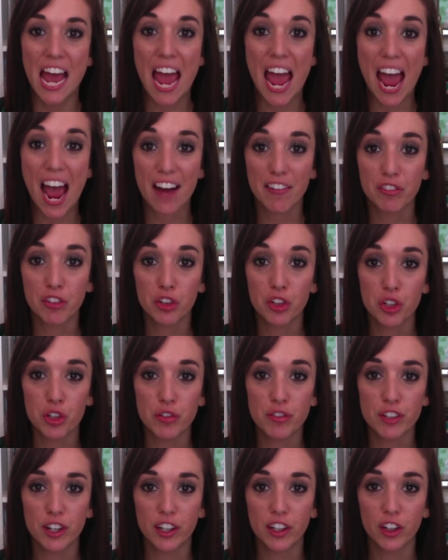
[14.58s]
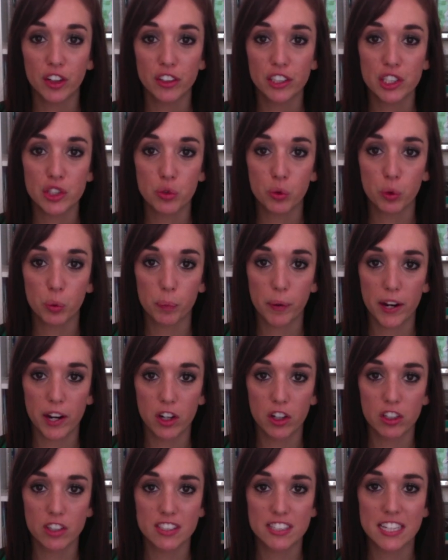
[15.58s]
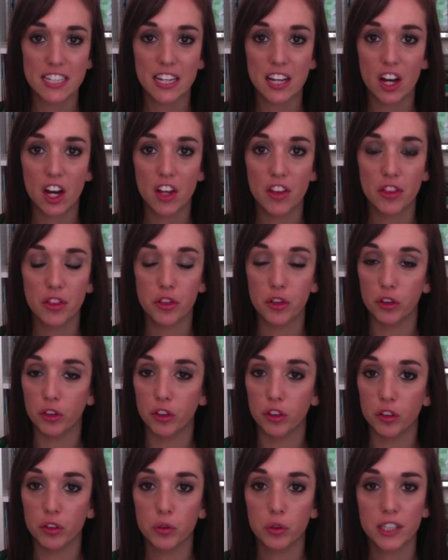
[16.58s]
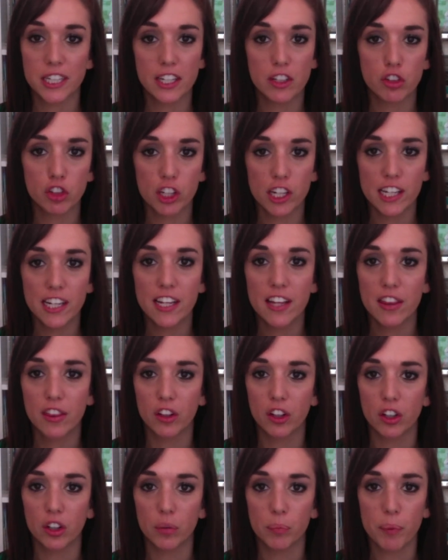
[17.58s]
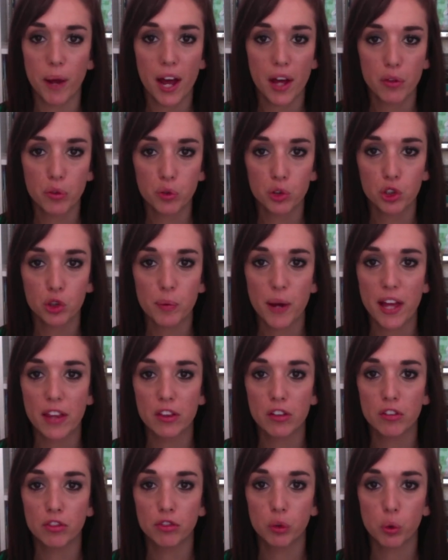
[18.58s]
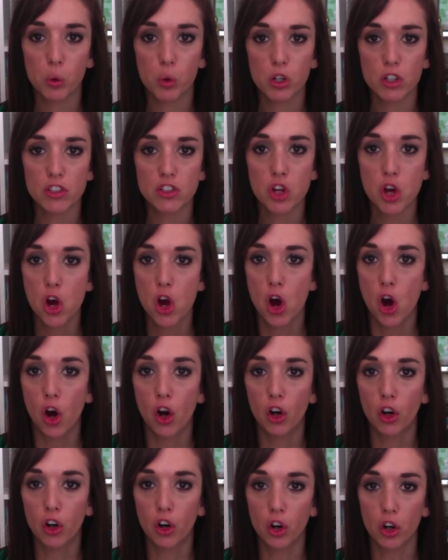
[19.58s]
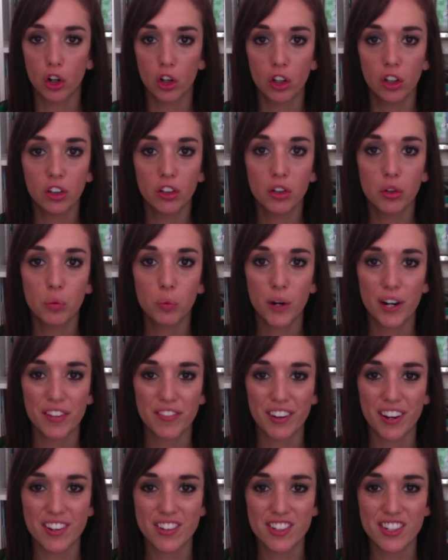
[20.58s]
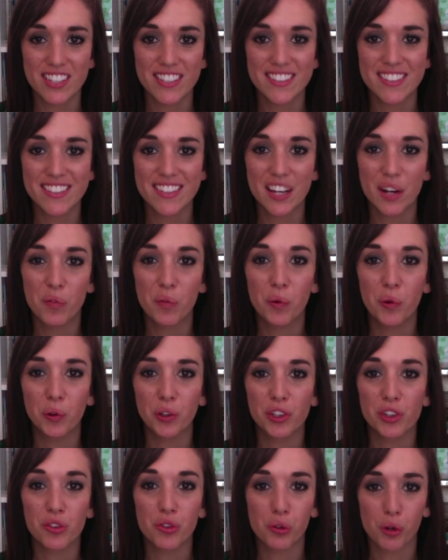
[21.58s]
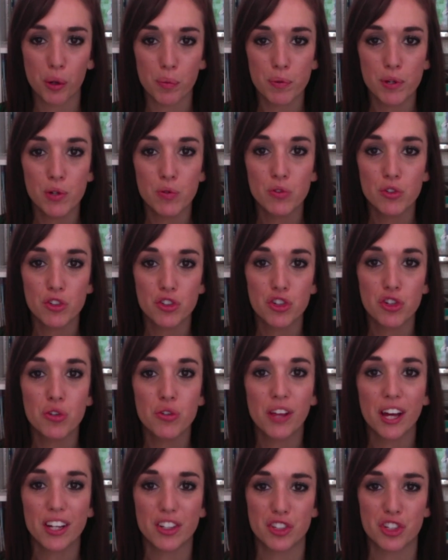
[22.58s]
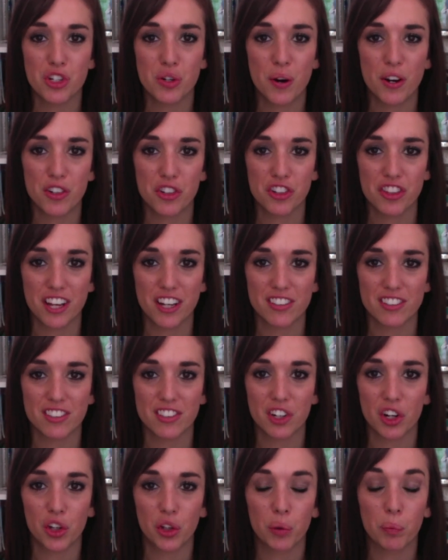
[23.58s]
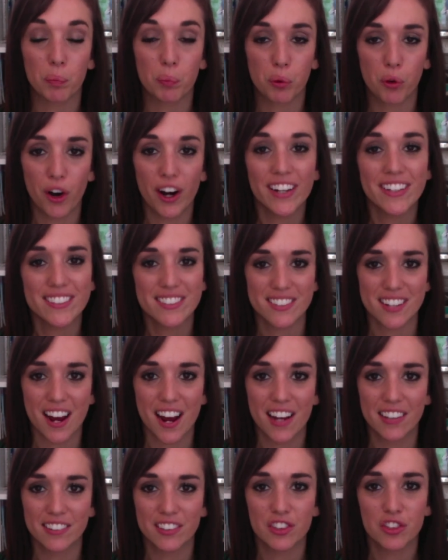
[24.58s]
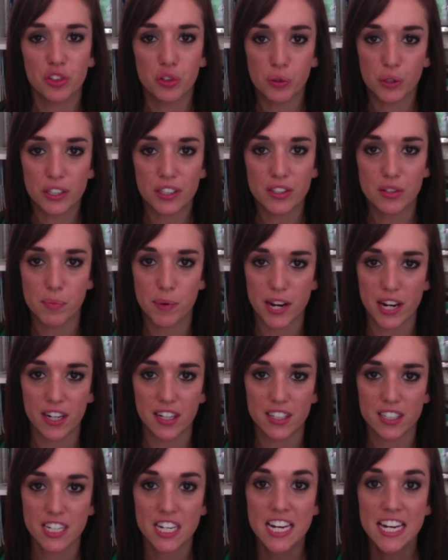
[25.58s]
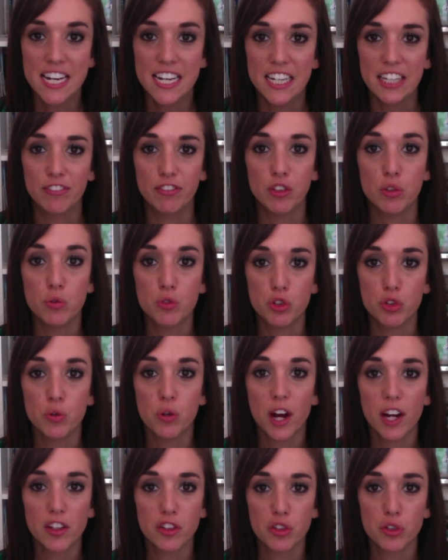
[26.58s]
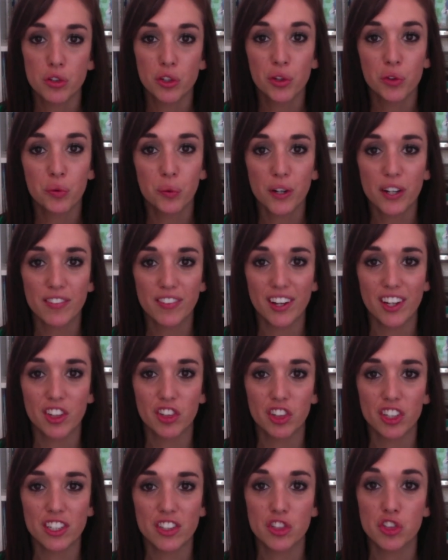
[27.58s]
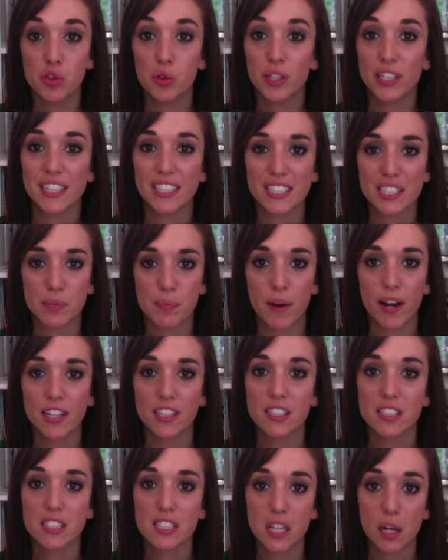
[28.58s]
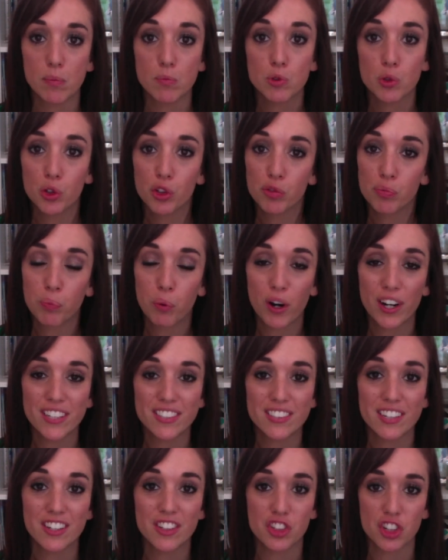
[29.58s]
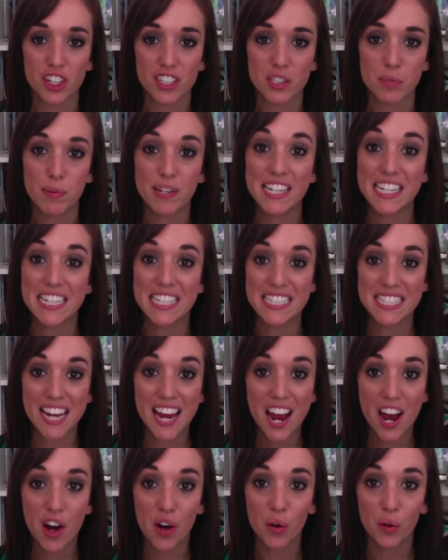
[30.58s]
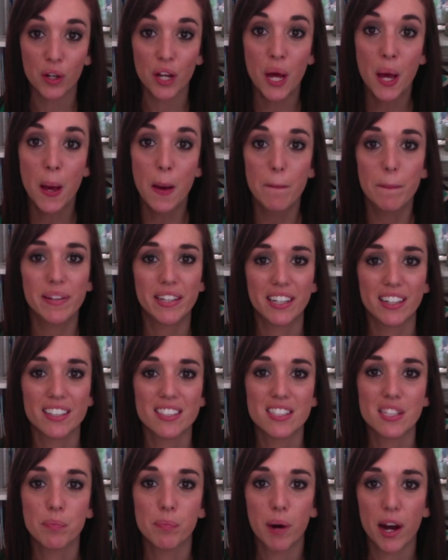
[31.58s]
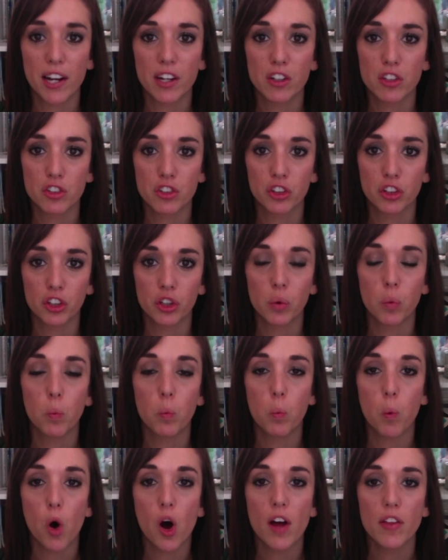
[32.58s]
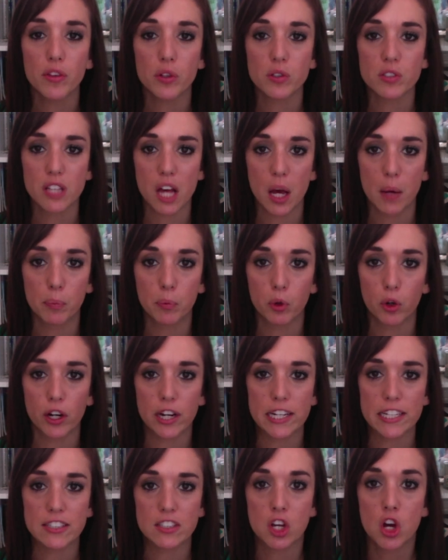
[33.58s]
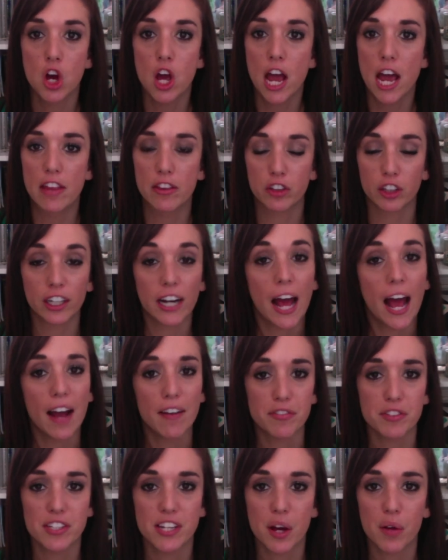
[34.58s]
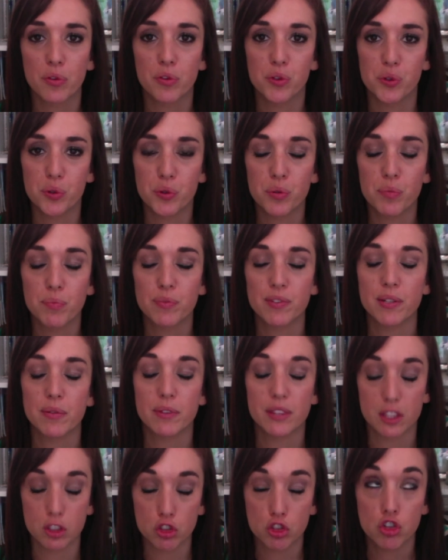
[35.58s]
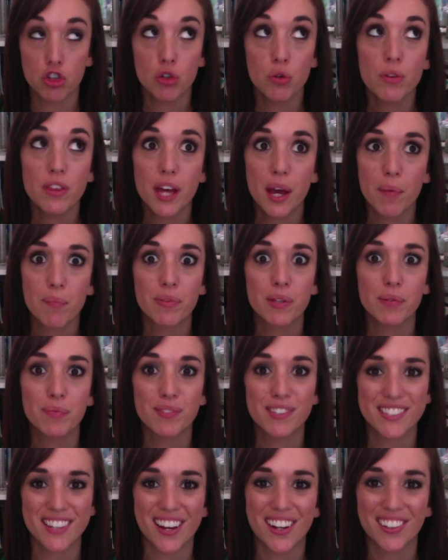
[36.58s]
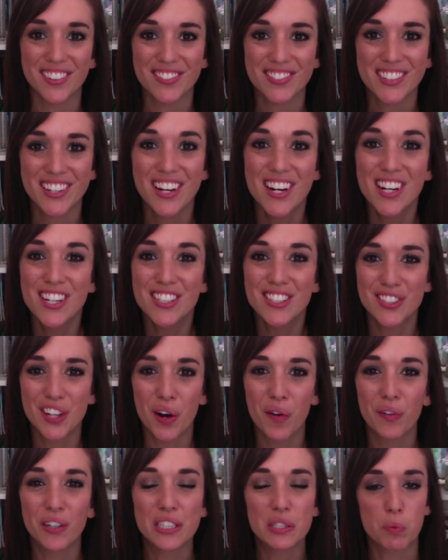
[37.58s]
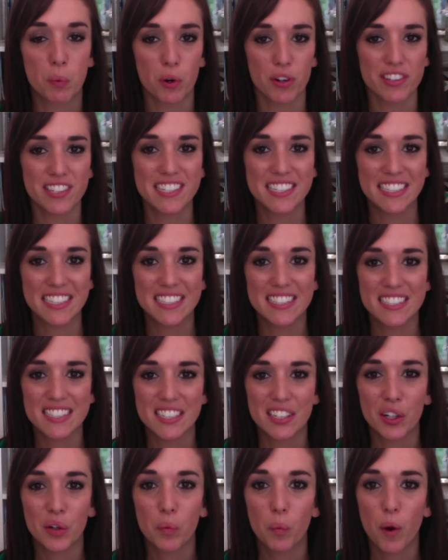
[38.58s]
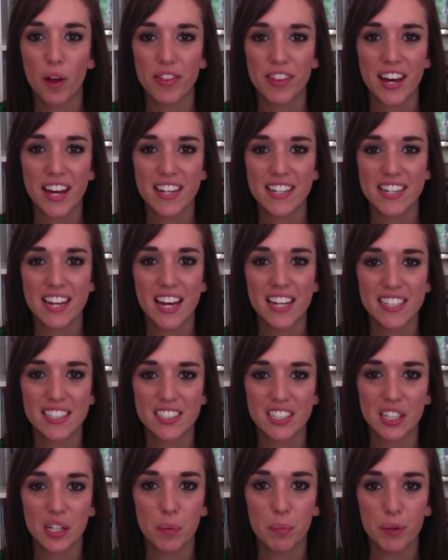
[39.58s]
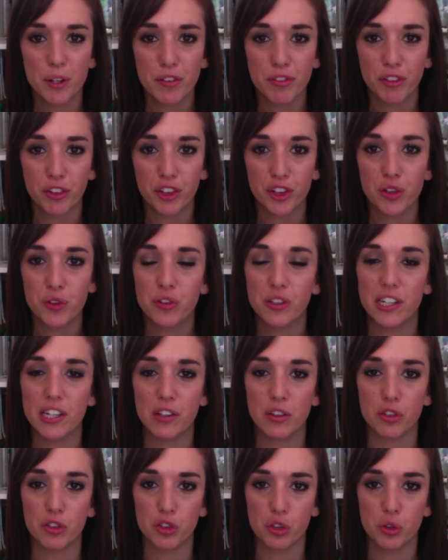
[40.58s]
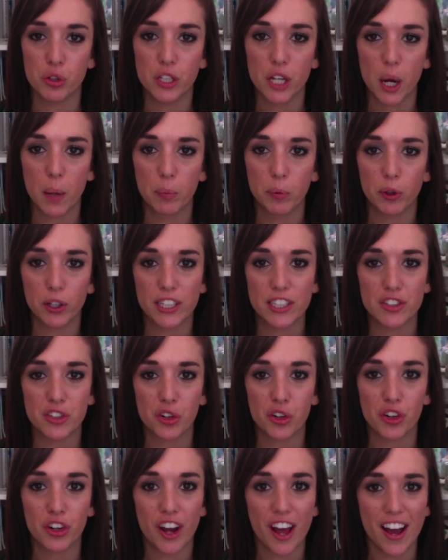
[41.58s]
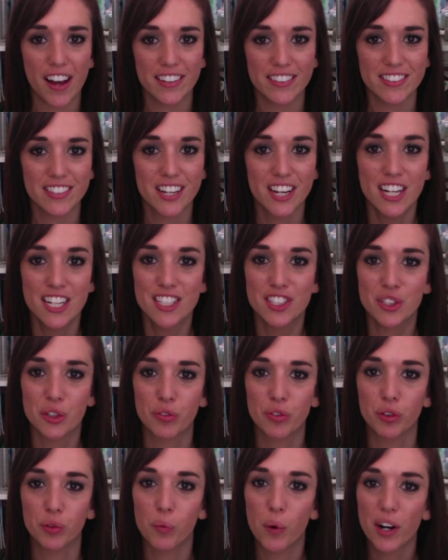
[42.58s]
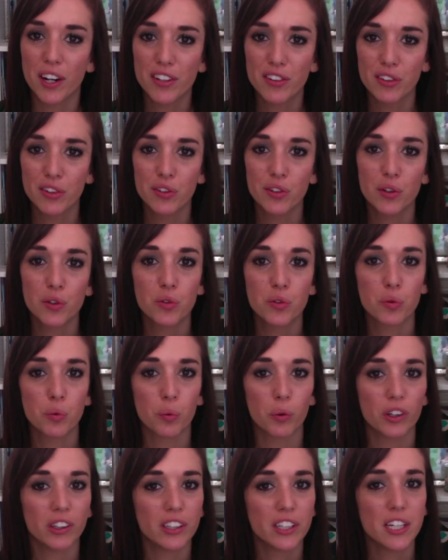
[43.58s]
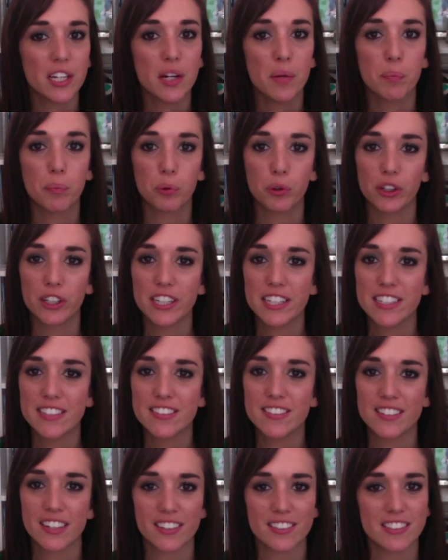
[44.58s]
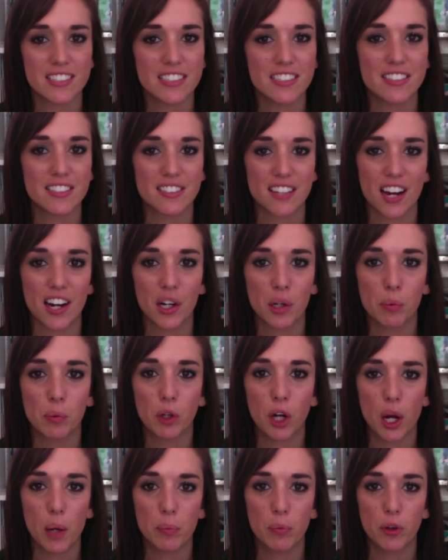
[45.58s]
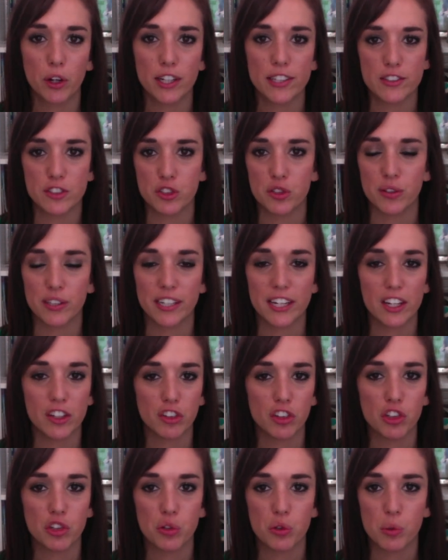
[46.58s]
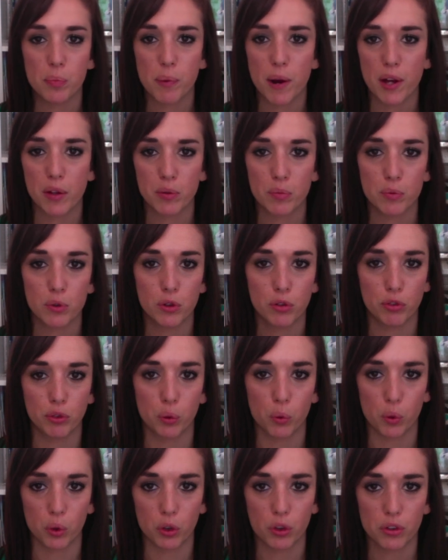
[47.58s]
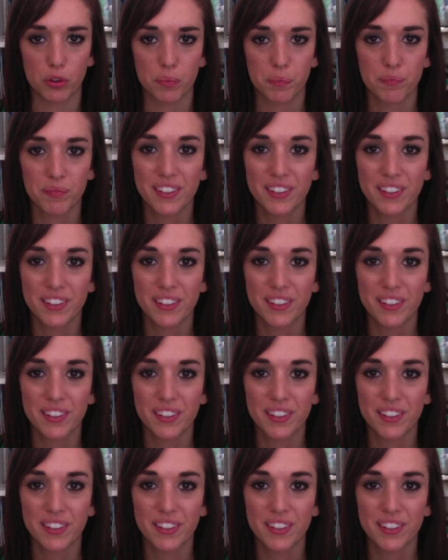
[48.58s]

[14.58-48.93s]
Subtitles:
after you've done all these repairs, then the kitchen, the bathroom, and the floors are all renovations that will contribute to that $200,000 price tag that you can demand. If you do not do those renovations, you can expect some sort of price adjustment down because the buyers are going to want those upgrades and they're going to have to now do them themselves. So it's worth it to consider what that net is going to be for you to either do the upgrades or not. So if you want to do those really pretty, sexy, desirable upgrades, do the kitchen, do the bathroom, do the floors.